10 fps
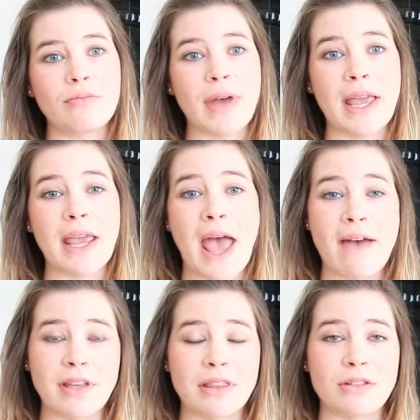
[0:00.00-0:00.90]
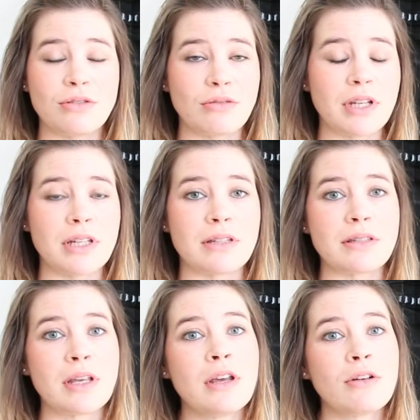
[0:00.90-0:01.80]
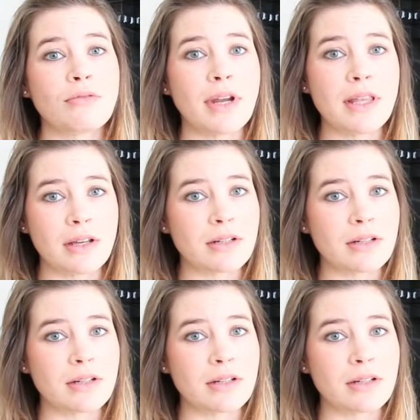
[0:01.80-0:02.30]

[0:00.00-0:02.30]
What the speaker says: by having the students rate